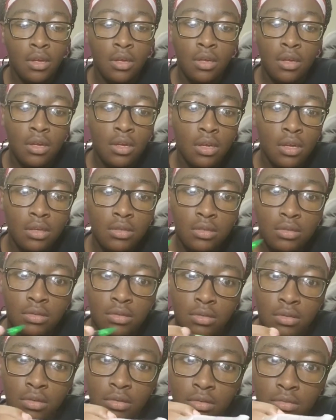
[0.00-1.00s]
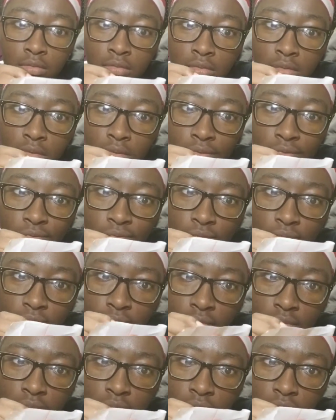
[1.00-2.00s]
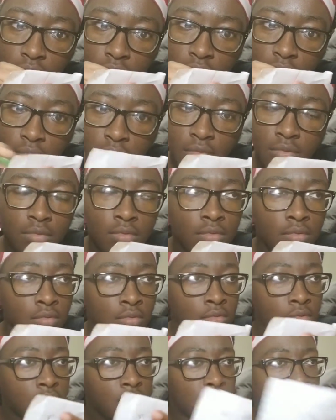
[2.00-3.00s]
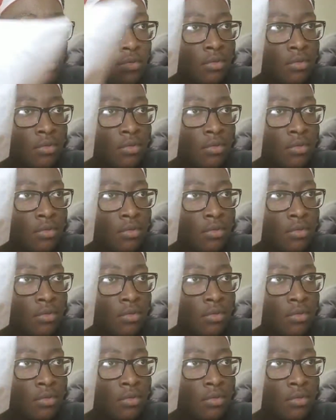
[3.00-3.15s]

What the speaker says: Nobody speaks.